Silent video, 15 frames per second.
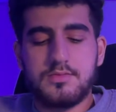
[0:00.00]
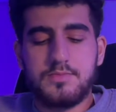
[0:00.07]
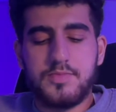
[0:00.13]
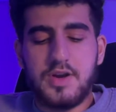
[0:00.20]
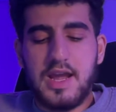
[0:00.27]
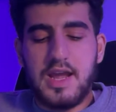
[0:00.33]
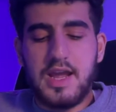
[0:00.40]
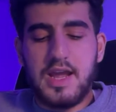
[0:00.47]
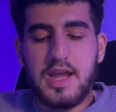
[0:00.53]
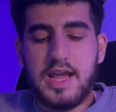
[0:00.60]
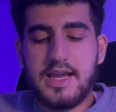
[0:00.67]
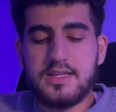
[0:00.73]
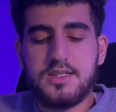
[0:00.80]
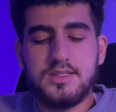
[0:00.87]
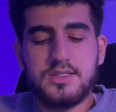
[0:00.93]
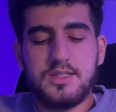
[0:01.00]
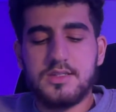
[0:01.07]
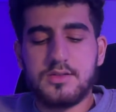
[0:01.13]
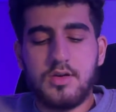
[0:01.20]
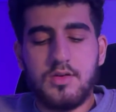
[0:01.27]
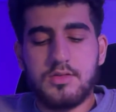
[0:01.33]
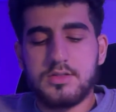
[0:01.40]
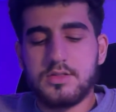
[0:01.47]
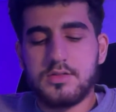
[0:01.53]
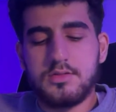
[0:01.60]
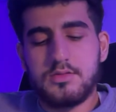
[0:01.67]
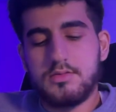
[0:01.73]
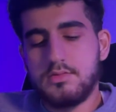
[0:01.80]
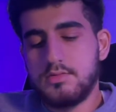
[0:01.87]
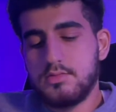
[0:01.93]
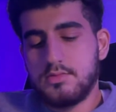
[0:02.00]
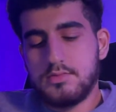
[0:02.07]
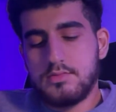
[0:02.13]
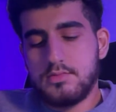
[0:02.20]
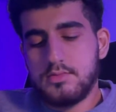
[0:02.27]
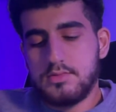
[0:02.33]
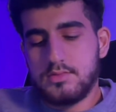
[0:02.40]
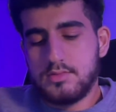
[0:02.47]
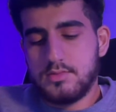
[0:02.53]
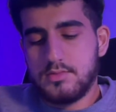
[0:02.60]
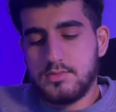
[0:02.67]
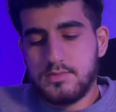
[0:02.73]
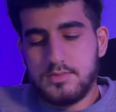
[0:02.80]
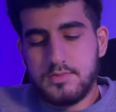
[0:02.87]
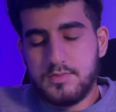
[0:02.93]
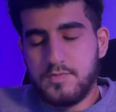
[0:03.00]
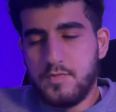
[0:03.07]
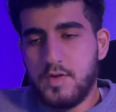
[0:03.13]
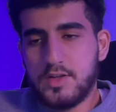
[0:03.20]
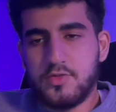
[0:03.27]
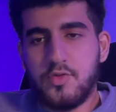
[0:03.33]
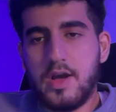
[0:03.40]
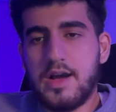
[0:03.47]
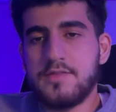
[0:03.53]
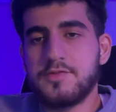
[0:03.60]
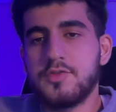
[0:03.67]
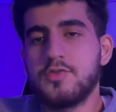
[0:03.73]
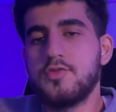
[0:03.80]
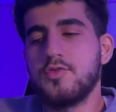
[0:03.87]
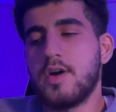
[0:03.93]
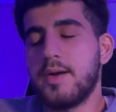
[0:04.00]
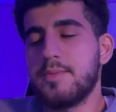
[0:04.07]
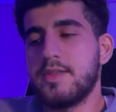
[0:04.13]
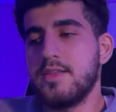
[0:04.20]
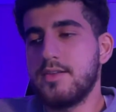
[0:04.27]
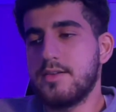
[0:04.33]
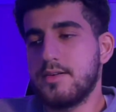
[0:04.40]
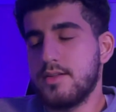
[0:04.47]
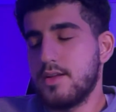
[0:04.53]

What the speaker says: practicing is also what you have to do. I mean,